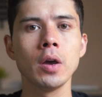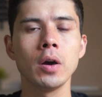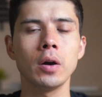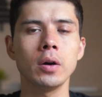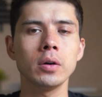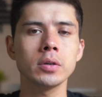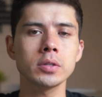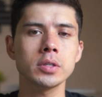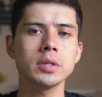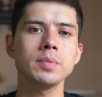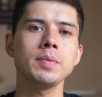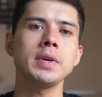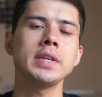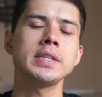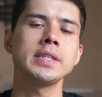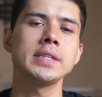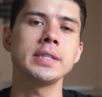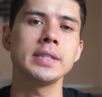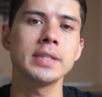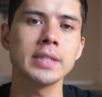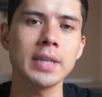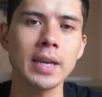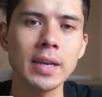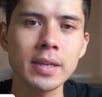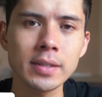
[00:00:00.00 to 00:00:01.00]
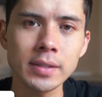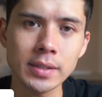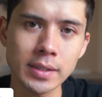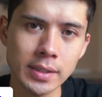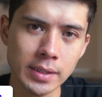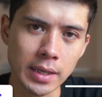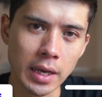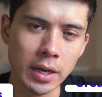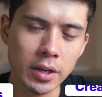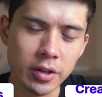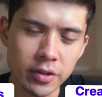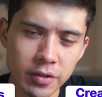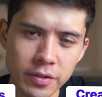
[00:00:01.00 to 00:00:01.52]
Automating tasks
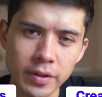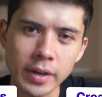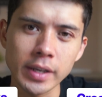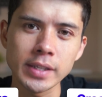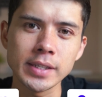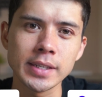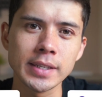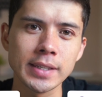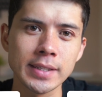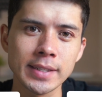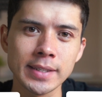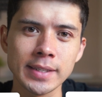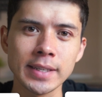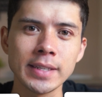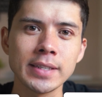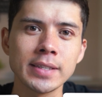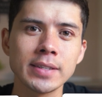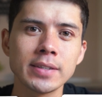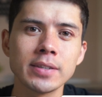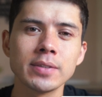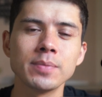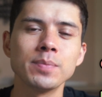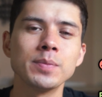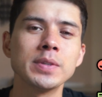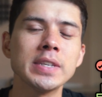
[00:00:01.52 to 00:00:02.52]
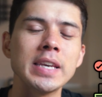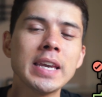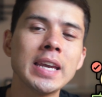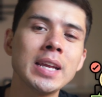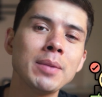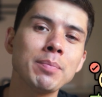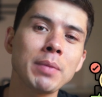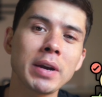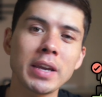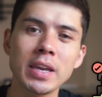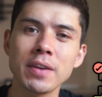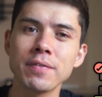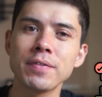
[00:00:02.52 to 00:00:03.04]
and creating systems in
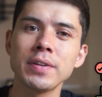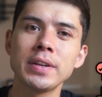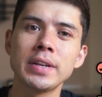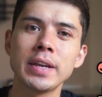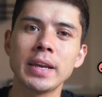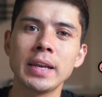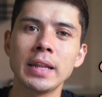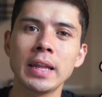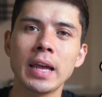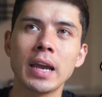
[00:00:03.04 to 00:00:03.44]
my everyday